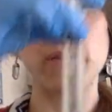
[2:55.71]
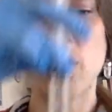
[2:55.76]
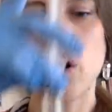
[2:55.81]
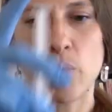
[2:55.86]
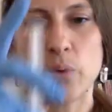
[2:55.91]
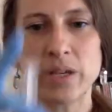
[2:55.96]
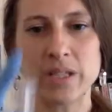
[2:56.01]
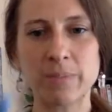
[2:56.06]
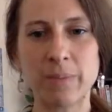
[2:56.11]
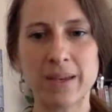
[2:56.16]

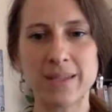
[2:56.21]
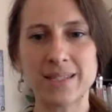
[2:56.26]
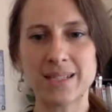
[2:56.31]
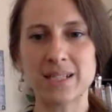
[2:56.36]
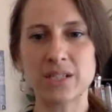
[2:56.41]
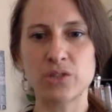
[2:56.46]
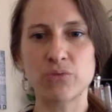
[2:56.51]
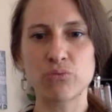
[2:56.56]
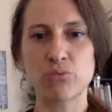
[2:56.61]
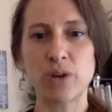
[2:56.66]
Always best
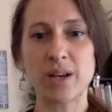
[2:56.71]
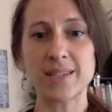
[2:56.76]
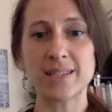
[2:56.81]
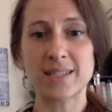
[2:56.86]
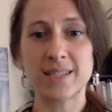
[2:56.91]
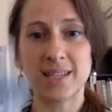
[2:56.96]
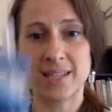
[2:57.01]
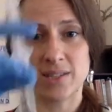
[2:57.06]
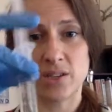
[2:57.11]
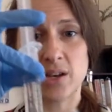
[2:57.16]
to
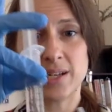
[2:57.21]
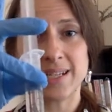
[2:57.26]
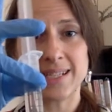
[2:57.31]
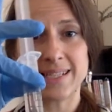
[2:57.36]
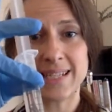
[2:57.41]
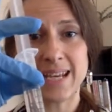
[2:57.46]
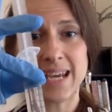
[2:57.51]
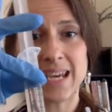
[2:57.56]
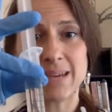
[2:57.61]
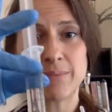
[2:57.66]
rest this on a
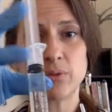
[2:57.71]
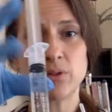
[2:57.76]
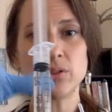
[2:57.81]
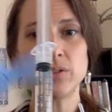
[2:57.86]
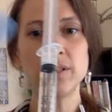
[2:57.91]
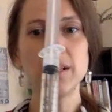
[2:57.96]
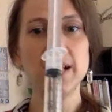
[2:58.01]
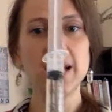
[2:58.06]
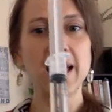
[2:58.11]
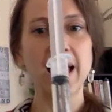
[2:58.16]

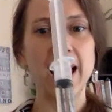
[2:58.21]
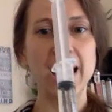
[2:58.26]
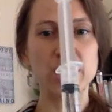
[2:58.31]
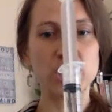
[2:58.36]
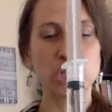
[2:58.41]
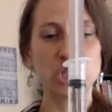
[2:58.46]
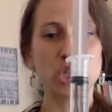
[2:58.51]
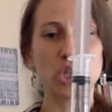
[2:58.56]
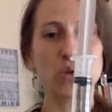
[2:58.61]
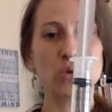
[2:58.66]
table and
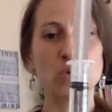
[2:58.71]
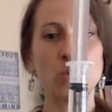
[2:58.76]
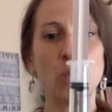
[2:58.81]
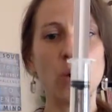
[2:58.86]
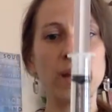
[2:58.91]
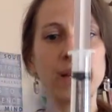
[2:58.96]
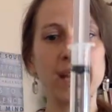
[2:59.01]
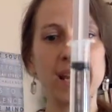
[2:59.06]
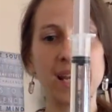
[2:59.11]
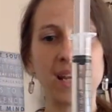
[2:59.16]
just use
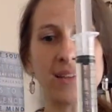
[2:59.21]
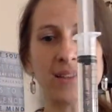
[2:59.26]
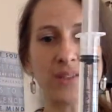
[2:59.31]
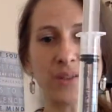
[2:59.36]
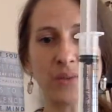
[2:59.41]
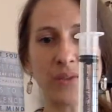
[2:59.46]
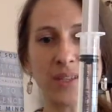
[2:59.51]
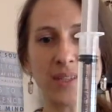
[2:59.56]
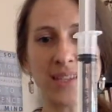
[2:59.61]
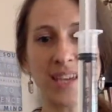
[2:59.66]
one hand, so
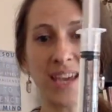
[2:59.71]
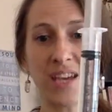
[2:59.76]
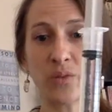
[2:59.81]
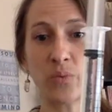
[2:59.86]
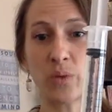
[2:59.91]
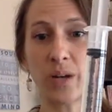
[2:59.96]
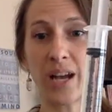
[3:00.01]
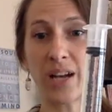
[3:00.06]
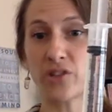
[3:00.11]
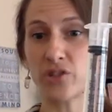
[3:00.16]
this hand
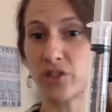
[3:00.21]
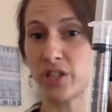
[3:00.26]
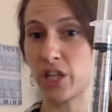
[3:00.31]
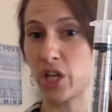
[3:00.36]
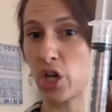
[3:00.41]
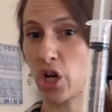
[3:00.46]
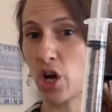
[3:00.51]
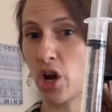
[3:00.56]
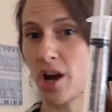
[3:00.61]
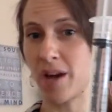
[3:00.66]
would actually
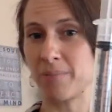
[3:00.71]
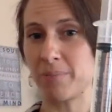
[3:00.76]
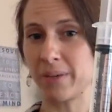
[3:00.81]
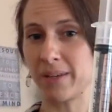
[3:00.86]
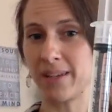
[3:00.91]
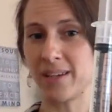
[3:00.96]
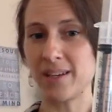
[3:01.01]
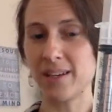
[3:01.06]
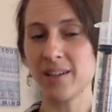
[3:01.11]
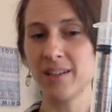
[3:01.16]
not be
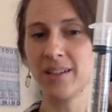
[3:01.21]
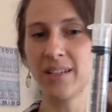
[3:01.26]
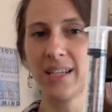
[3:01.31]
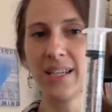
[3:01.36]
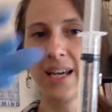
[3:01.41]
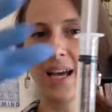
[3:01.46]
here.